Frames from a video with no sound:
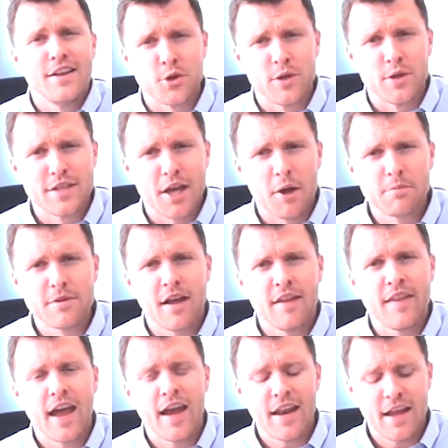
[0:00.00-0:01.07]
So it's helped
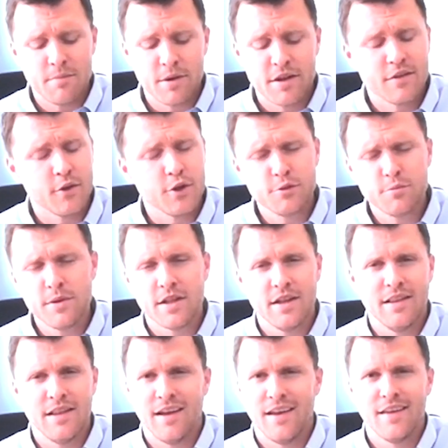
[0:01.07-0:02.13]
on that end, but it's
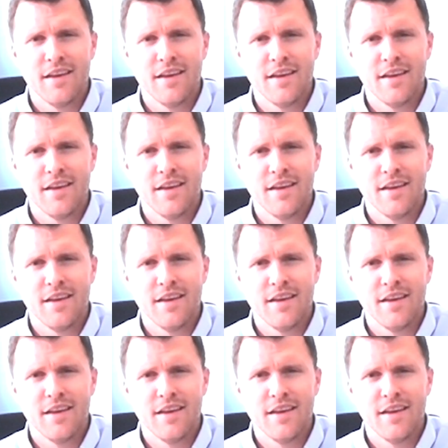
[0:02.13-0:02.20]
ultimately